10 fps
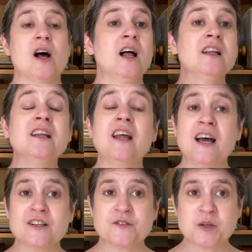a
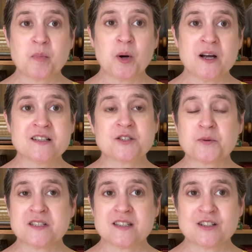lot of surprise
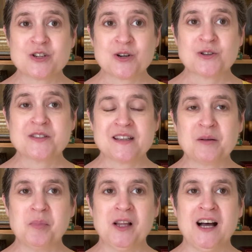twists and turns in
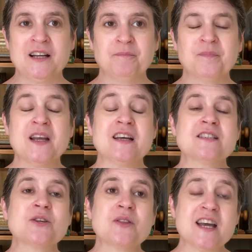the plot.
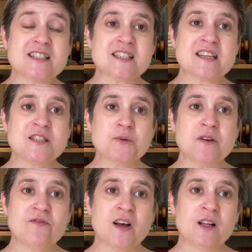So that's Since We
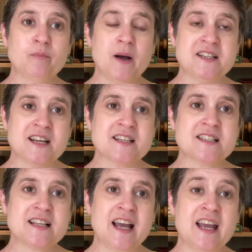Fell by
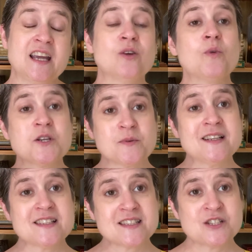Dennis Lehane, which we
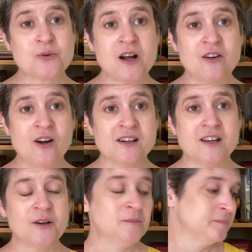listened to on
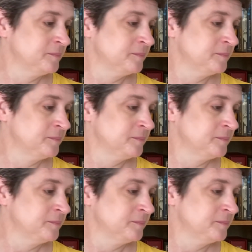audio.